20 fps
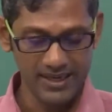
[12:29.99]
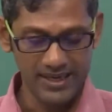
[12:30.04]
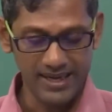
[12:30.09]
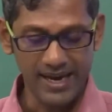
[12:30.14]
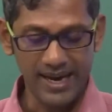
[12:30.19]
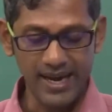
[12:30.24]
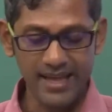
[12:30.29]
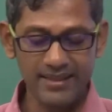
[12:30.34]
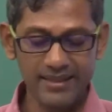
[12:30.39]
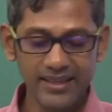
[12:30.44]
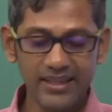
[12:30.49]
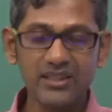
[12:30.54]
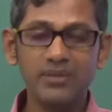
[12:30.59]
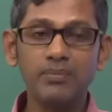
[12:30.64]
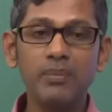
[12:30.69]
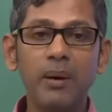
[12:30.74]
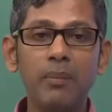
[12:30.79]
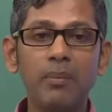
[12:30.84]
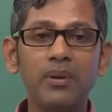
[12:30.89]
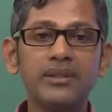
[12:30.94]
and these
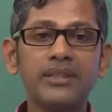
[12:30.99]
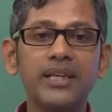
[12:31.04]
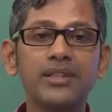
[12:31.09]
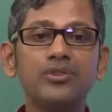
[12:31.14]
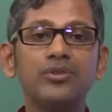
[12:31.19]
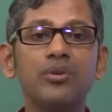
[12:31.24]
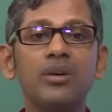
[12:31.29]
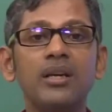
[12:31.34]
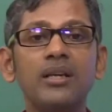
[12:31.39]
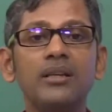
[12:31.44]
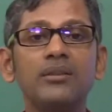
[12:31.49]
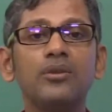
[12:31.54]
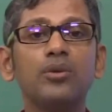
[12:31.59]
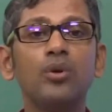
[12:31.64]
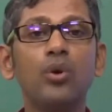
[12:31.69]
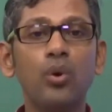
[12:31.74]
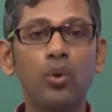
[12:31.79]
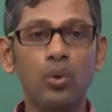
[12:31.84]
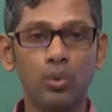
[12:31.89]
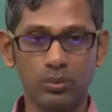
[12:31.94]
bubbles actually
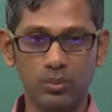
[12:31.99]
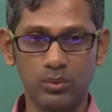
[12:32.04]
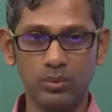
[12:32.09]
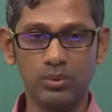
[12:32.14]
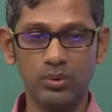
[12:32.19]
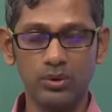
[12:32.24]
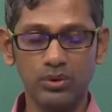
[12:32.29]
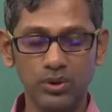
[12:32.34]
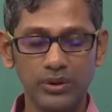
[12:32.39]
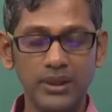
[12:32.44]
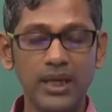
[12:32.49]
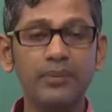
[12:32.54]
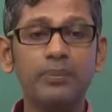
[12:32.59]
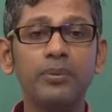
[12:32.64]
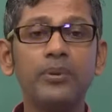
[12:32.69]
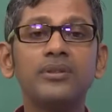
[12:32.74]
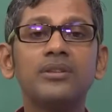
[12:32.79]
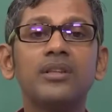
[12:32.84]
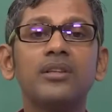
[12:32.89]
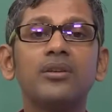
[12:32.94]
grow. So
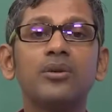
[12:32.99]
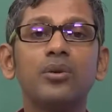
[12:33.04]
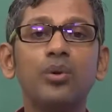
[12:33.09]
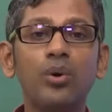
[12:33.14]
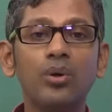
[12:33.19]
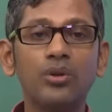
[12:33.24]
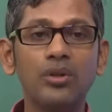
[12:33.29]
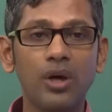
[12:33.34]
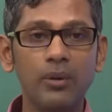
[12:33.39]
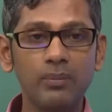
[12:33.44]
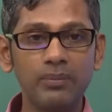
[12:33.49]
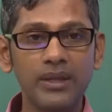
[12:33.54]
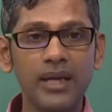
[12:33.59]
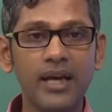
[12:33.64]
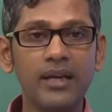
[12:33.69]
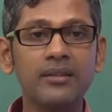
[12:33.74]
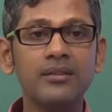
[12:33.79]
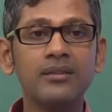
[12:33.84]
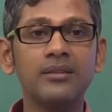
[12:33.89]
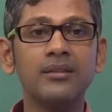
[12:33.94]
therefore it's a growth of
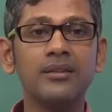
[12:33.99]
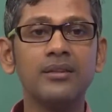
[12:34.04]
that